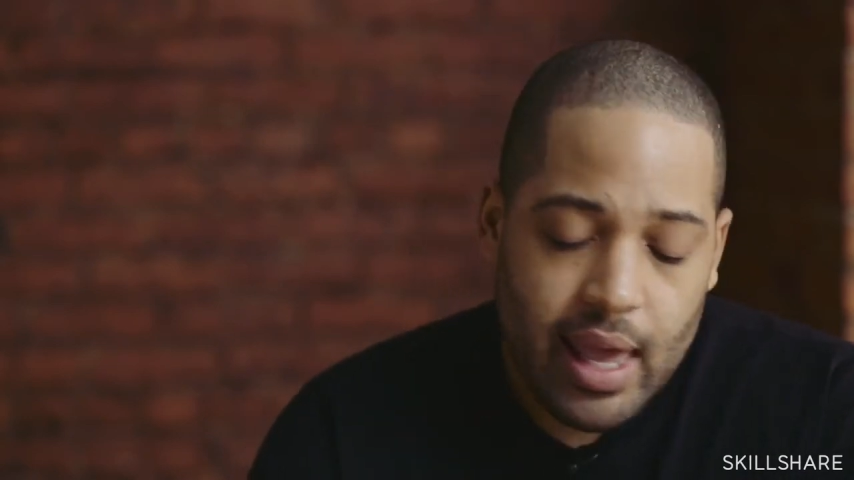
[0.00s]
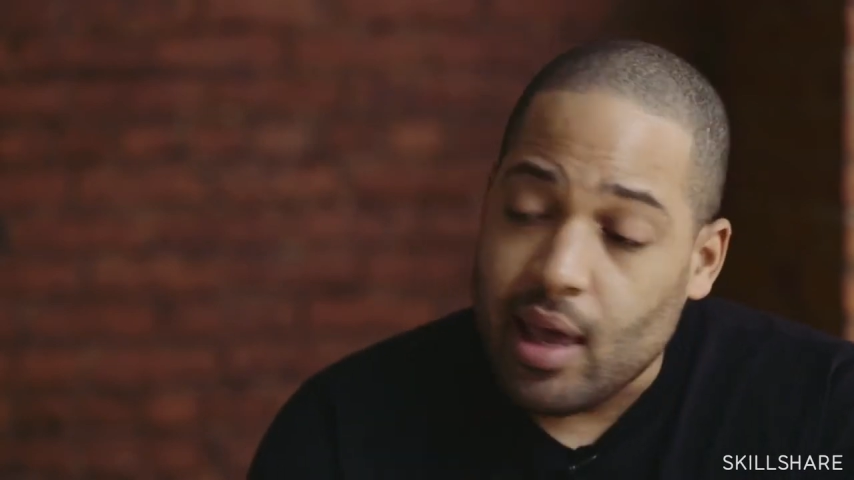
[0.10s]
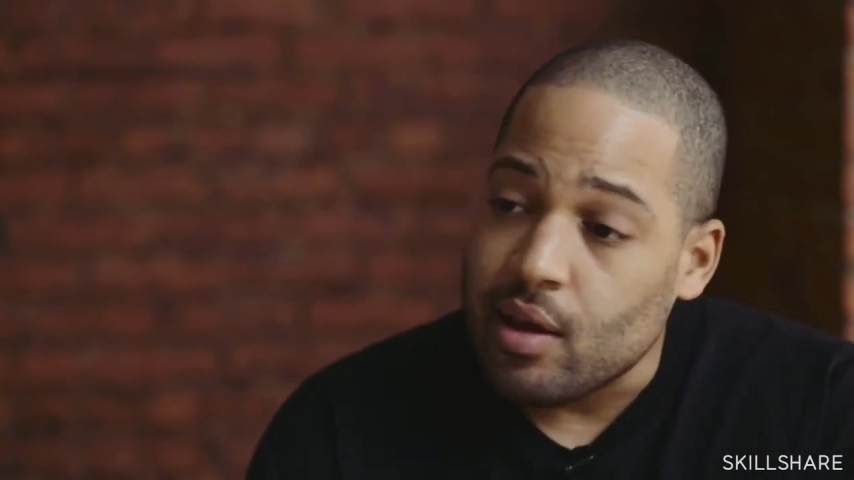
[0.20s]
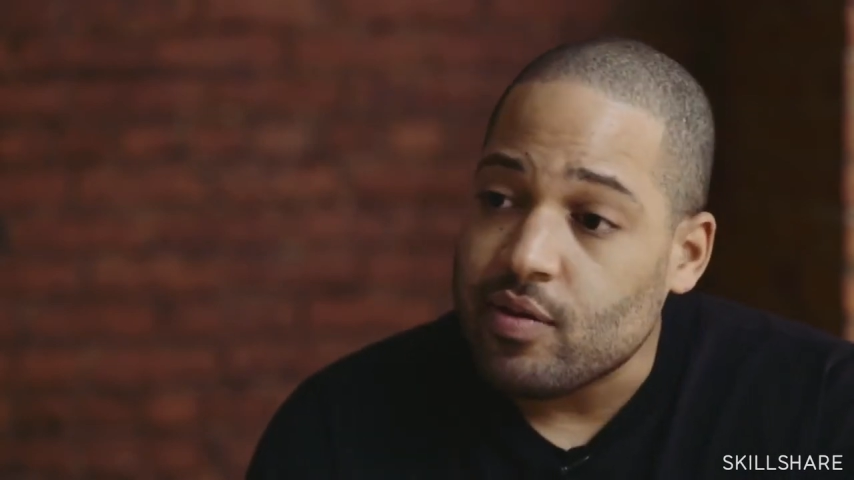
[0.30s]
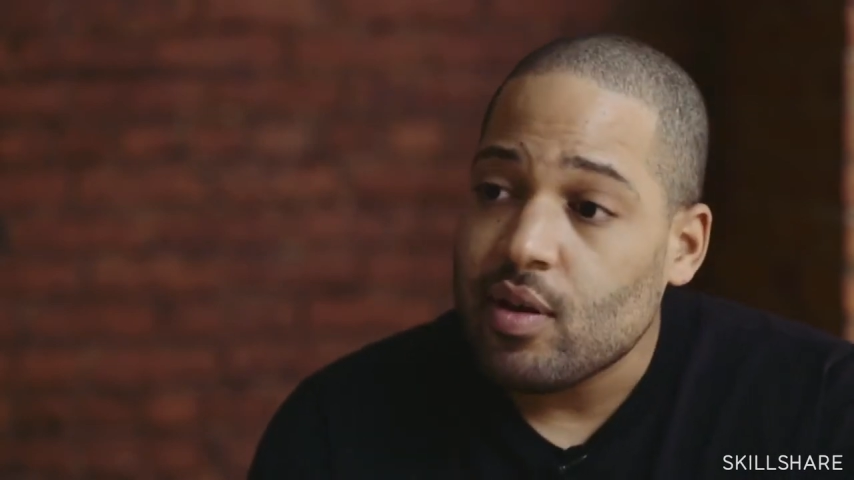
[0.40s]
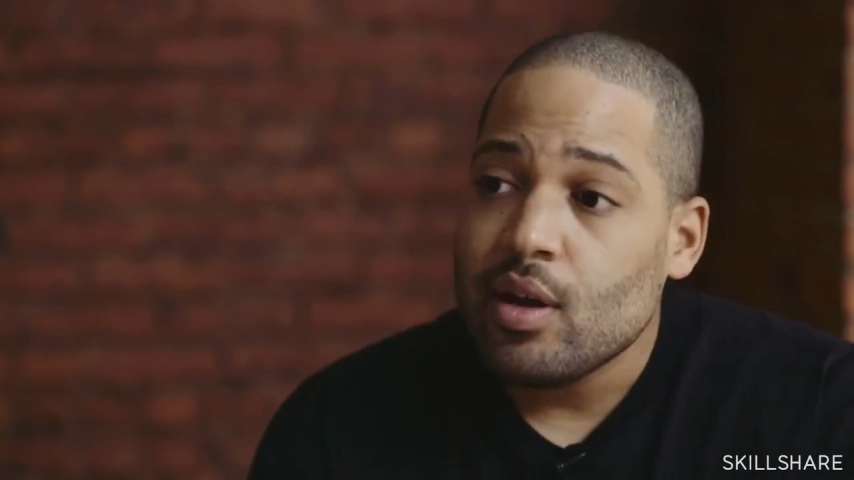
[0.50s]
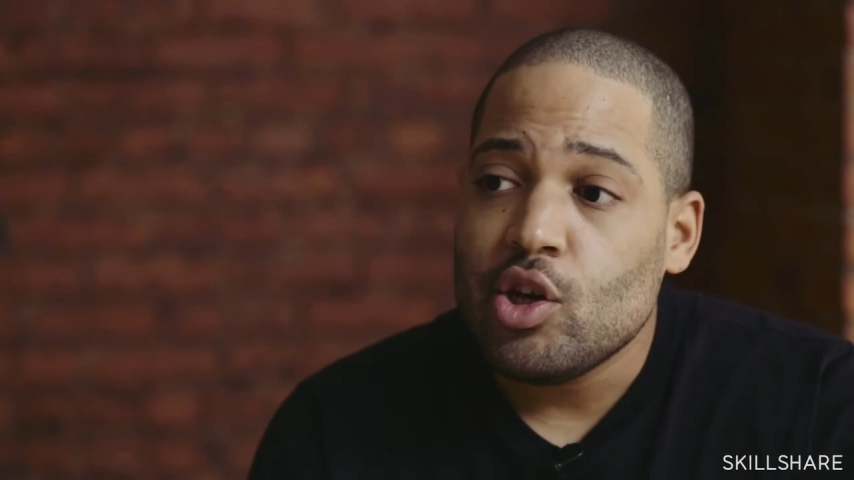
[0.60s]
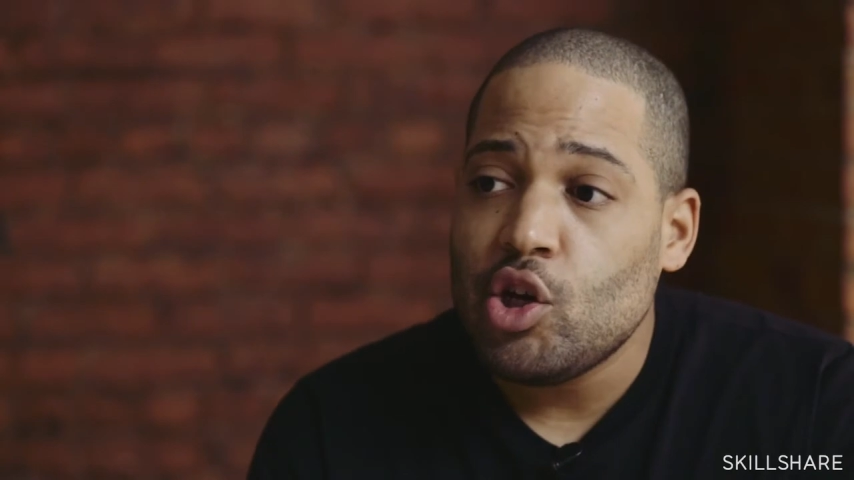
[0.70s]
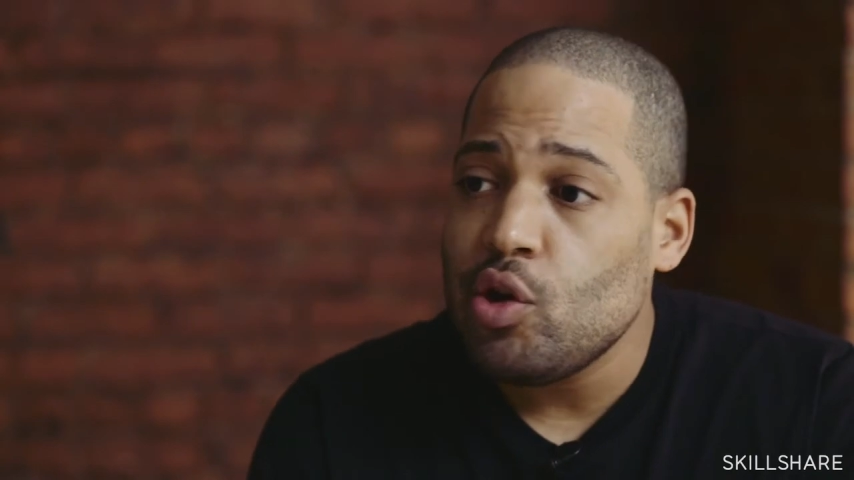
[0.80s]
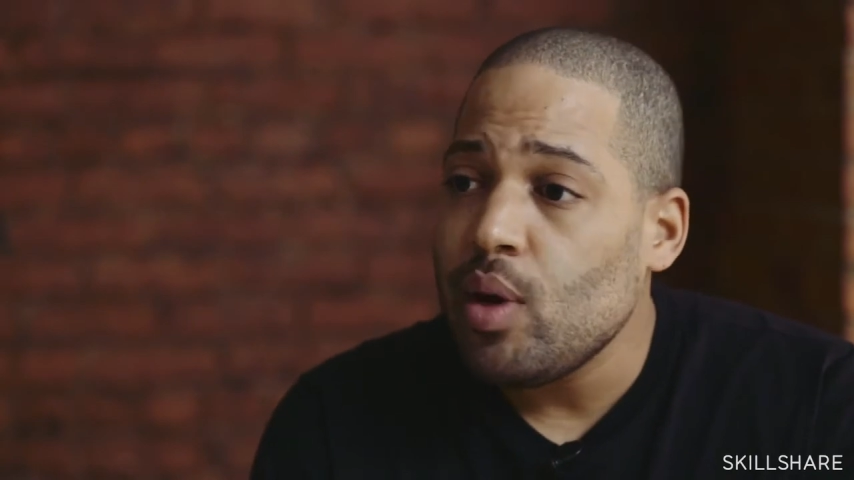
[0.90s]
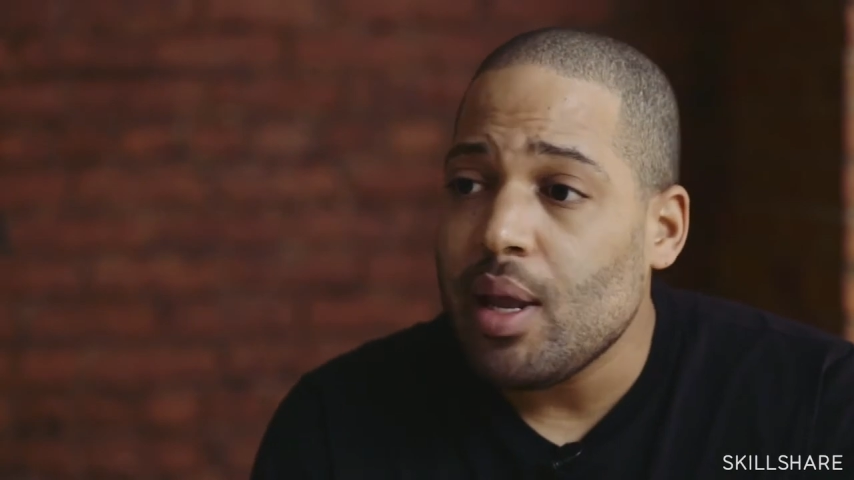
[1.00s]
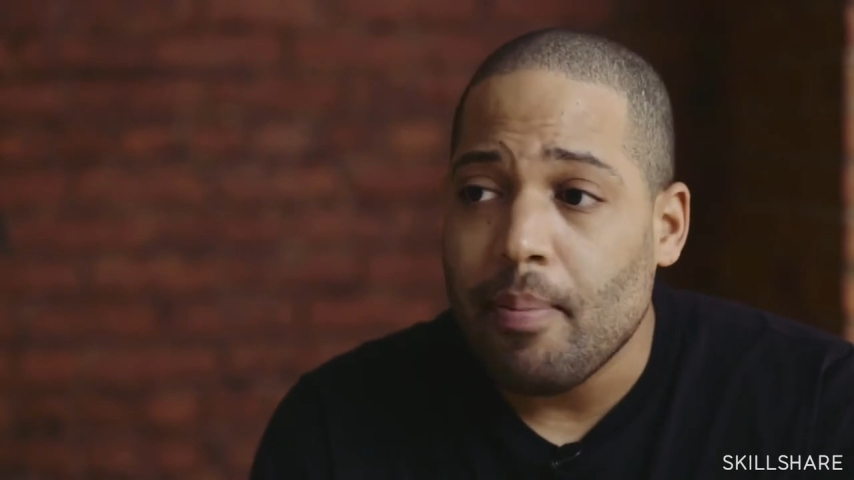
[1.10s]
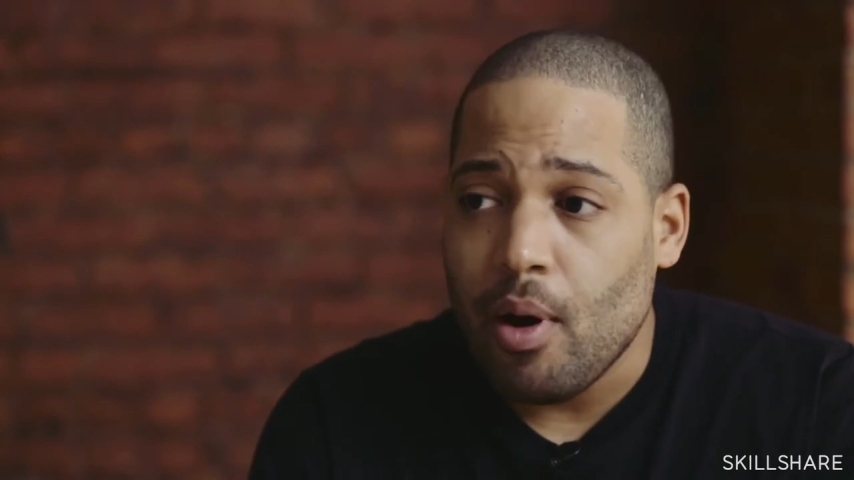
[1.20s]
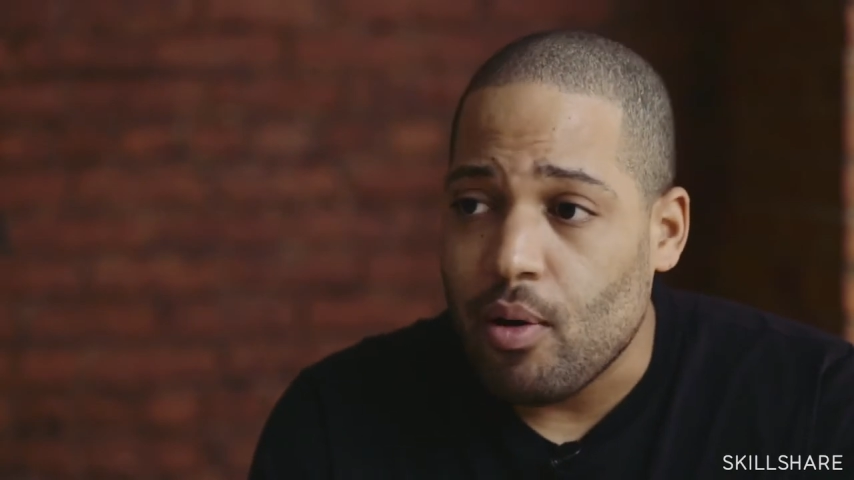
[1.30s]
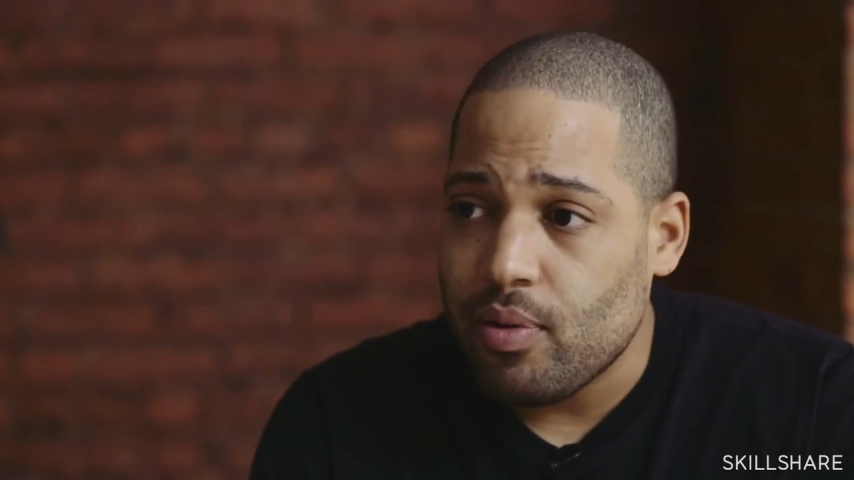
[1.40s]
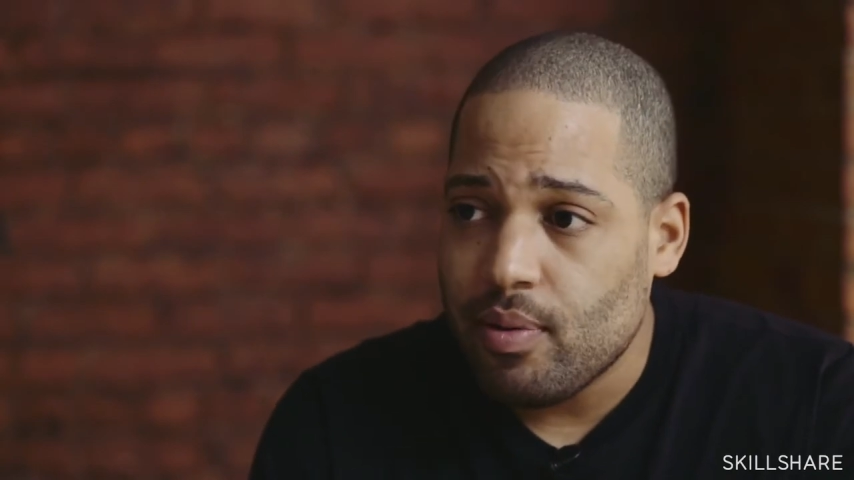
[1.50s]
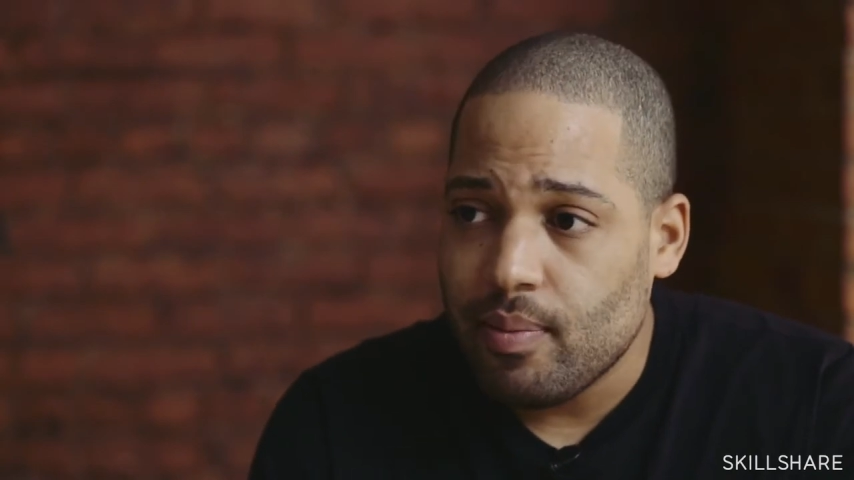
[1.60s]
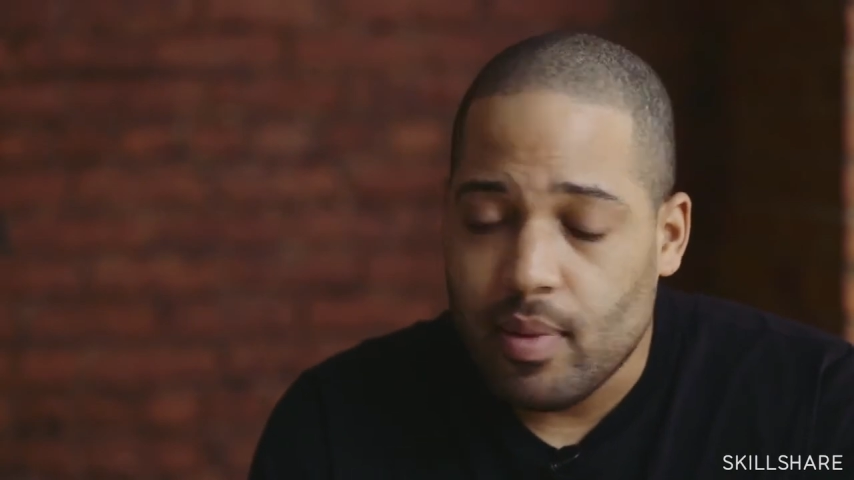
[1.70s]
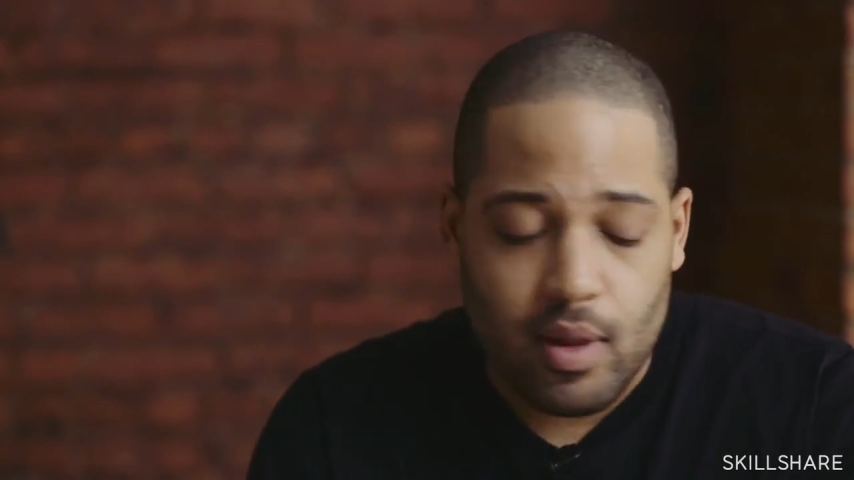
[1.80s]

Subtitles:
is shoot in both.